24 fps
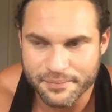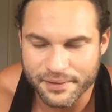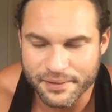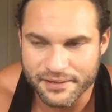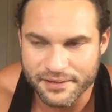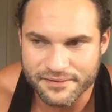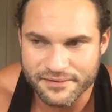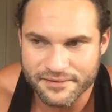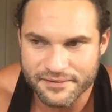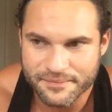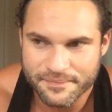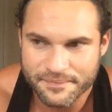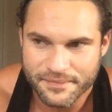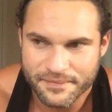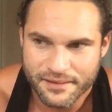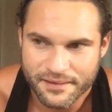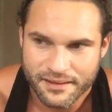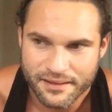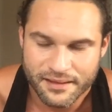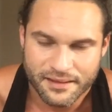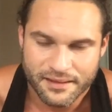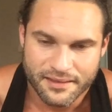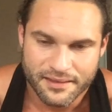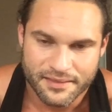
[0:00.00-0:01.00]
But
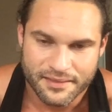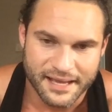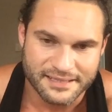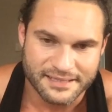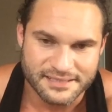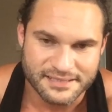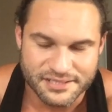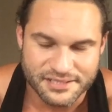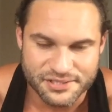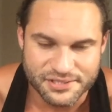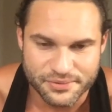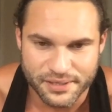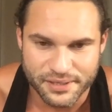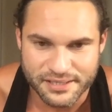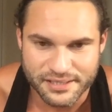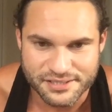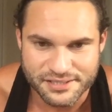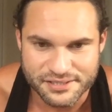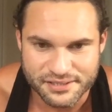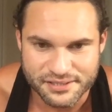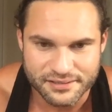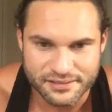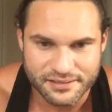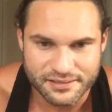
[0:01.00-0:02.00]
that
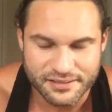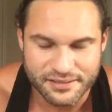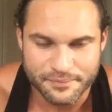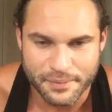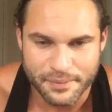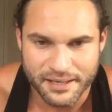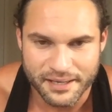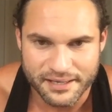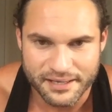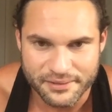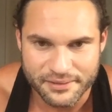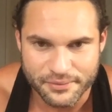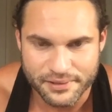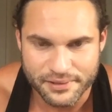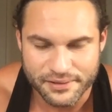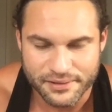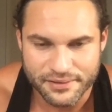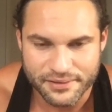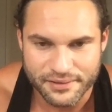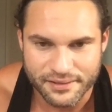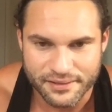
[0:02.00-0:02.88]
situation combined with,